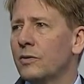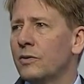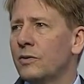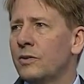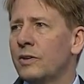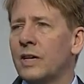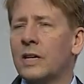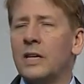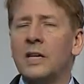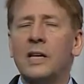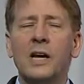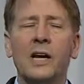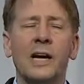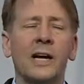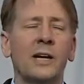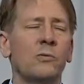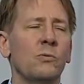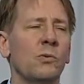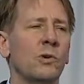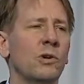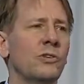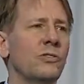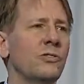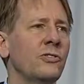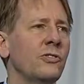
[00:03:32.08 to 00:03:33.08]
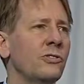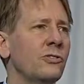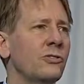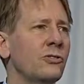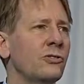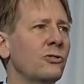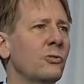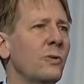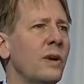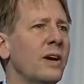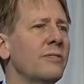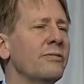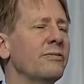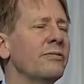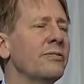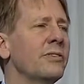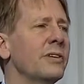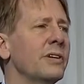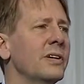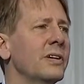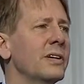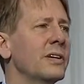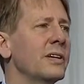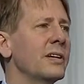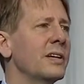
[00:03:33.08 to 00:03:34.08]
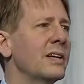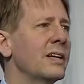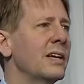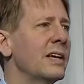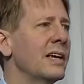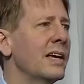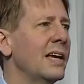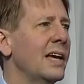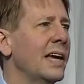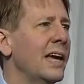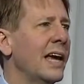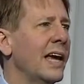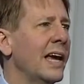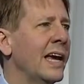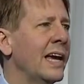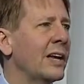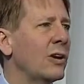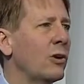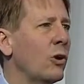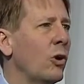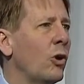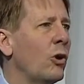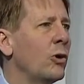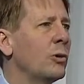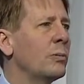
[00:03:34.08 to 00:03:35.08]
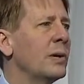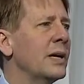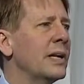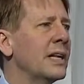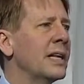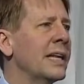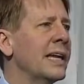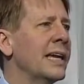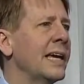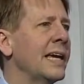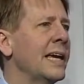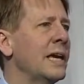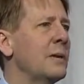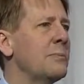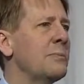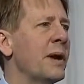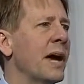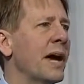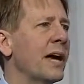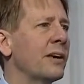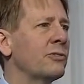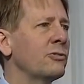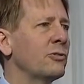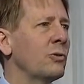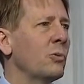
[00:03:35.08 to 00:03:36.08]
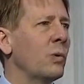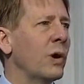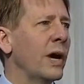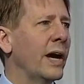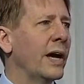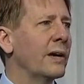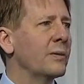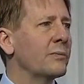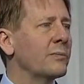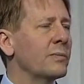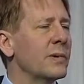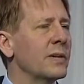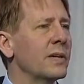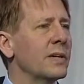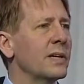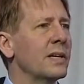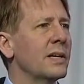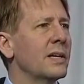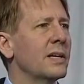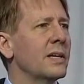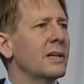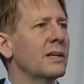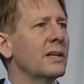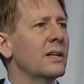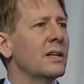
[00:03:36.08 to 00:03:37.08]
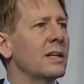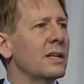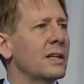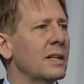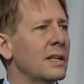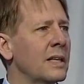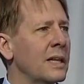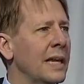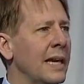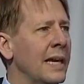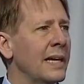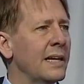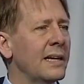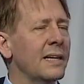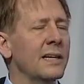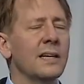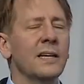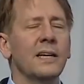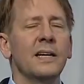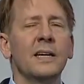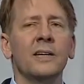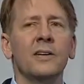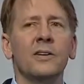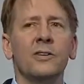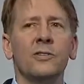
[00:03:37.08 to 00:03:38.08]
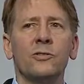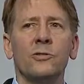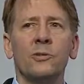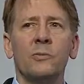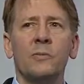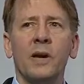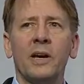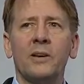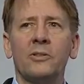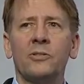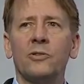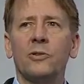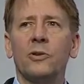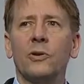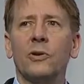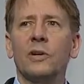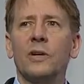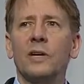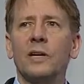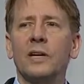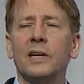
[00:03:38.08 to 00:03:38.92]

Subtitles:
decline was swift, and ultimately he passed away late in the semester.